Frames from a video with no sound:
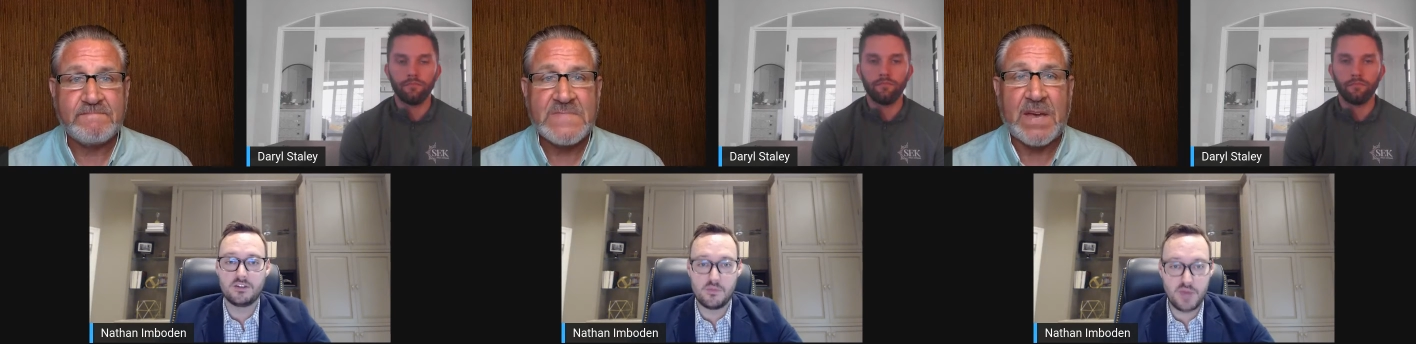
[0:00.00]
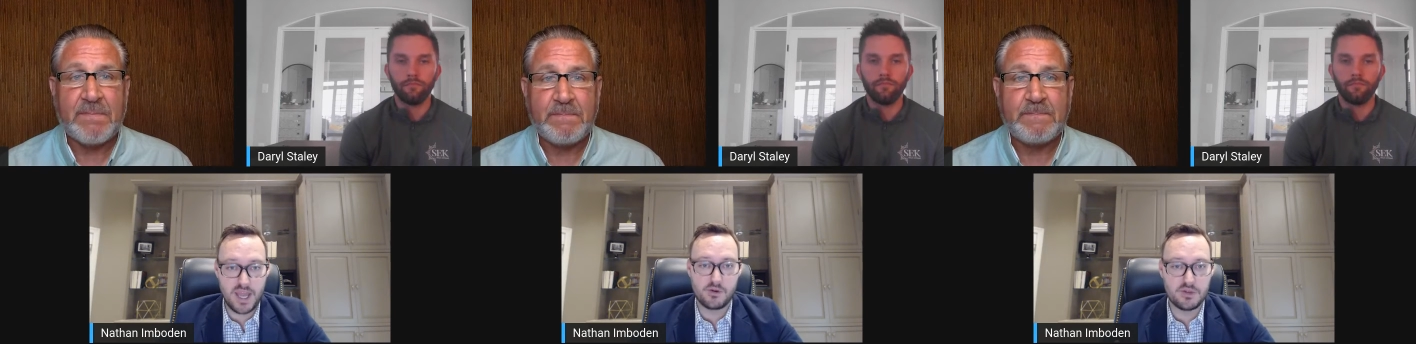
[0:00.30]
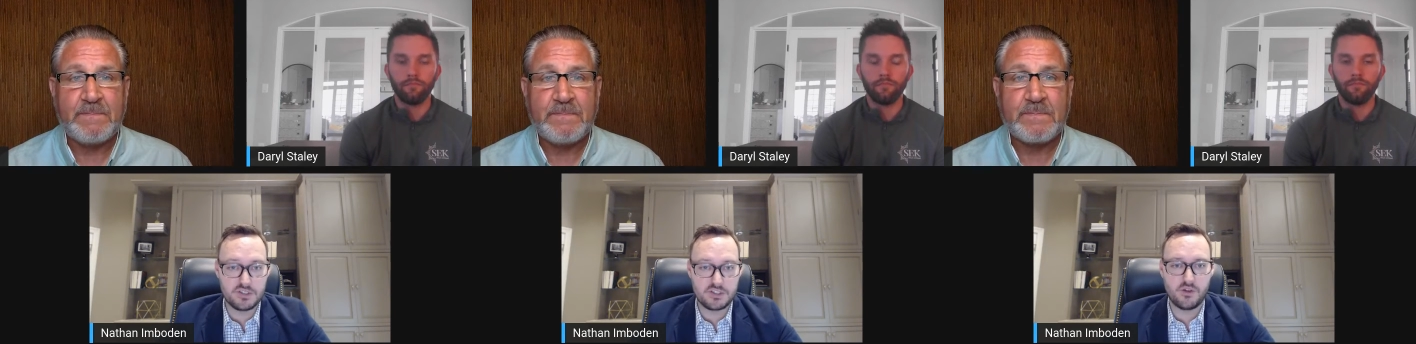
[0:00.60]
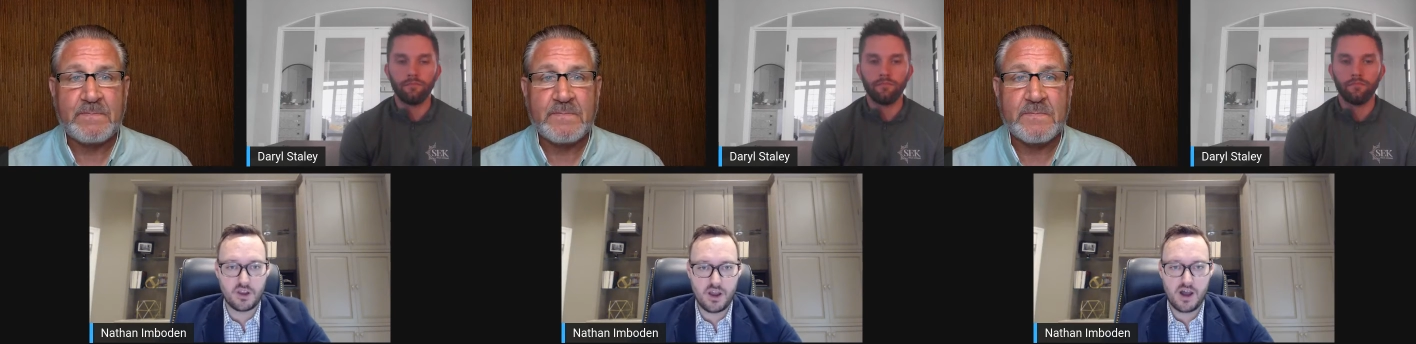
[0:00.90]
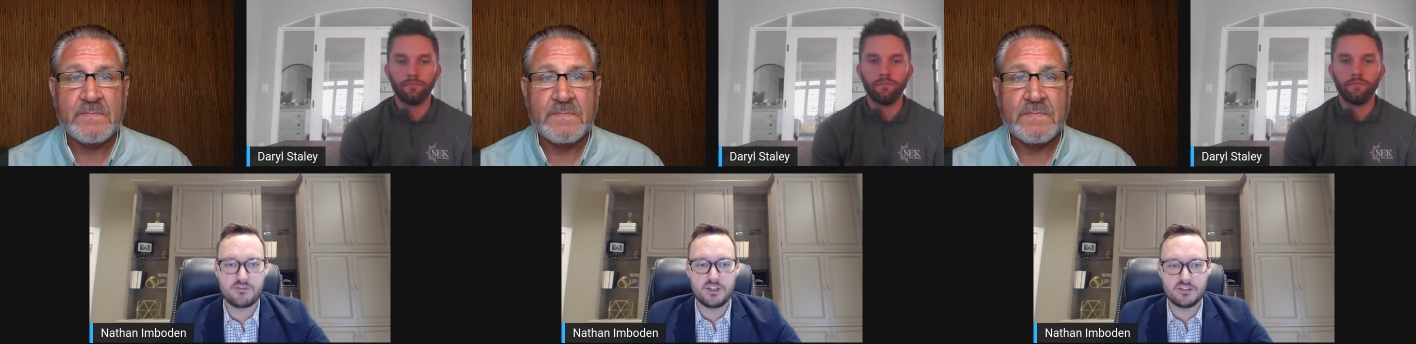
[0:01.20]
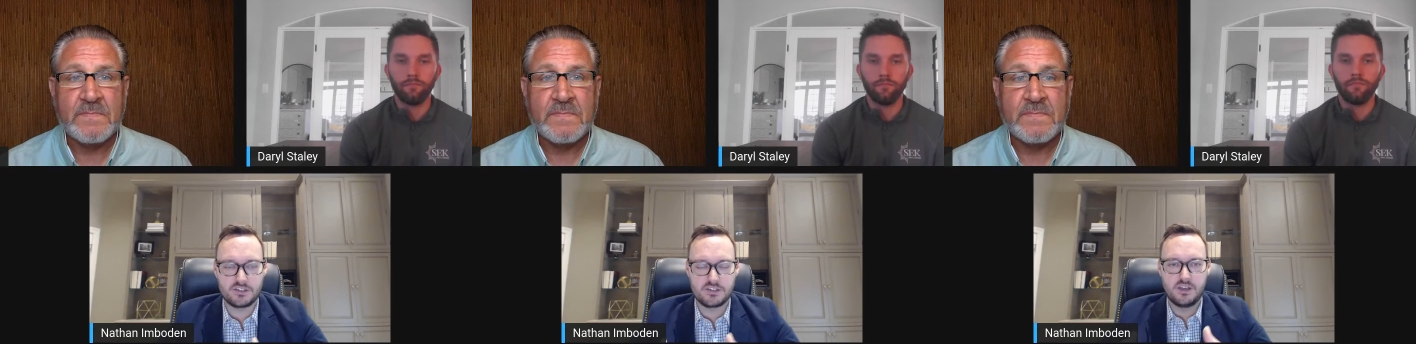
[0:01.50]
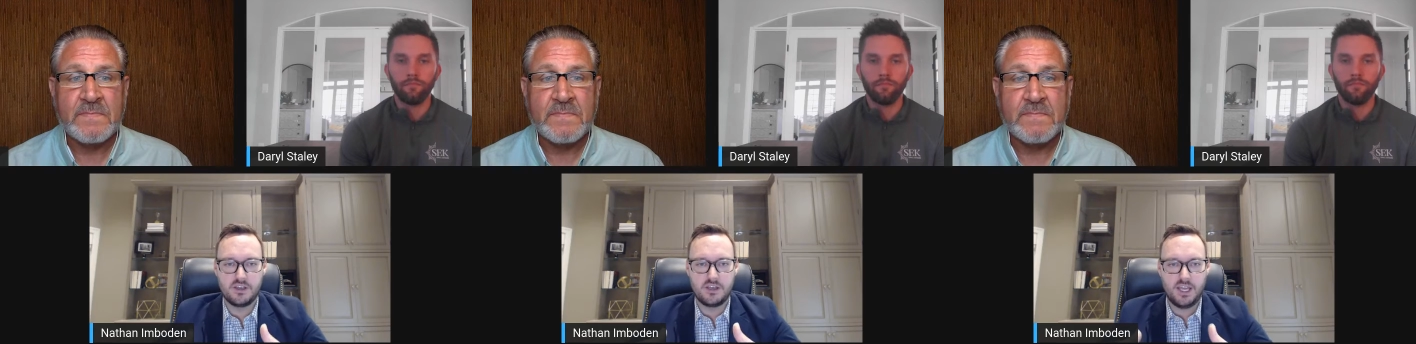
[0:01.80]
Speaker 1: to be able to instill the confidence
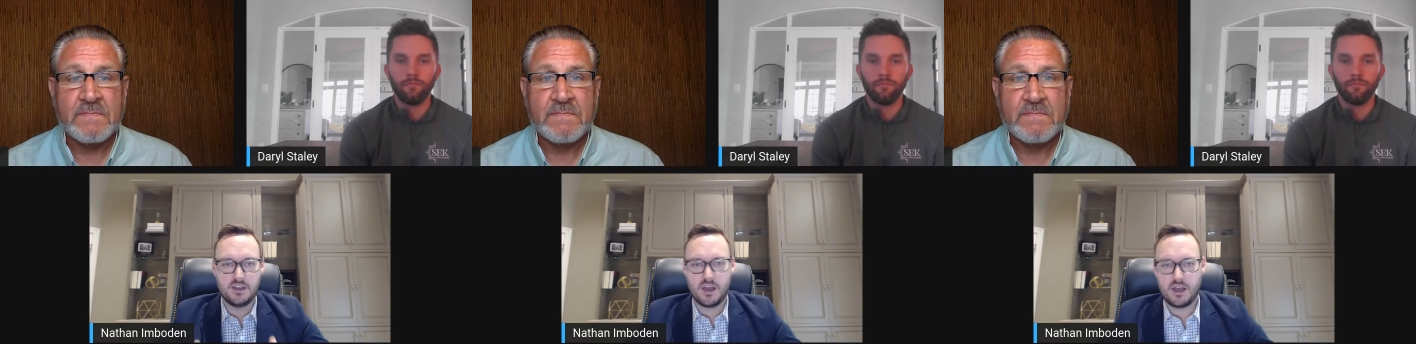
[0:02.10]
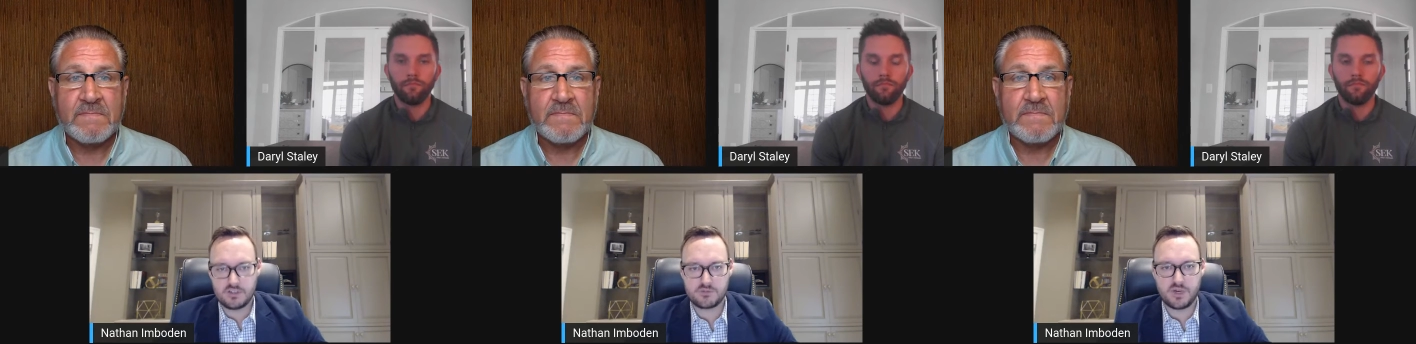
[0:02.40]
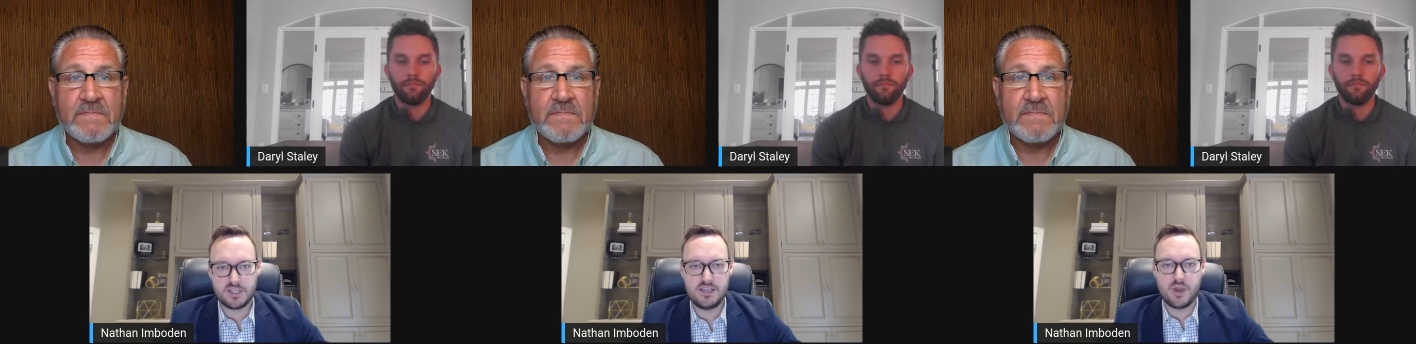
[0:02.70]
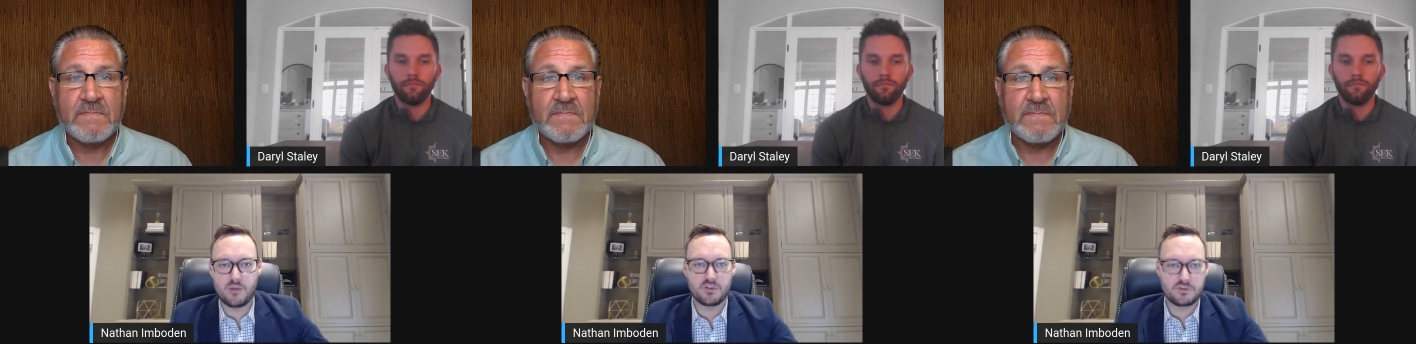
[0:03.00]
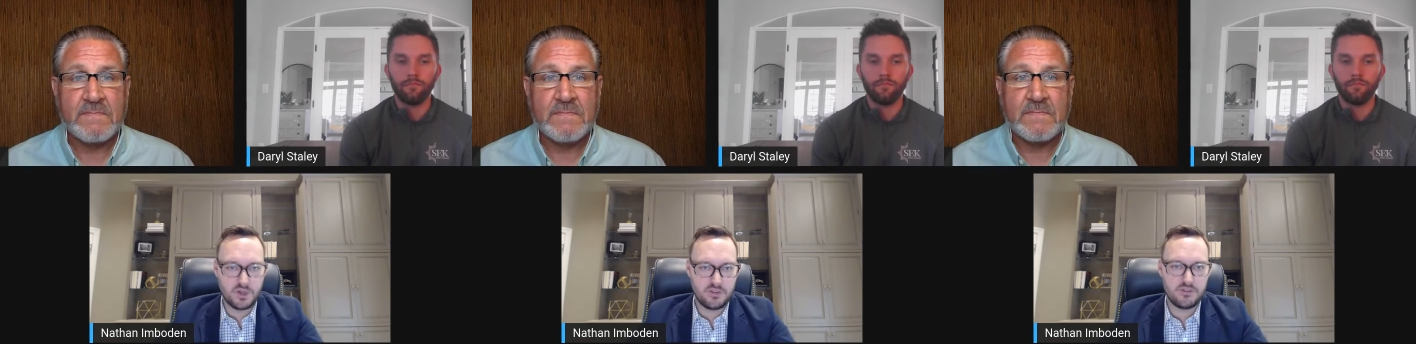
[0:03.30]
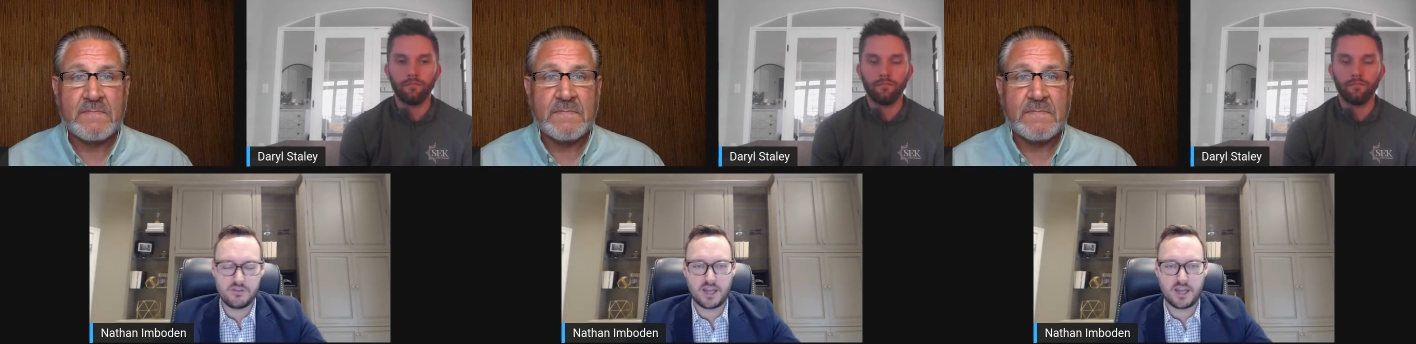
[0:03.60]
in not just my team members, but the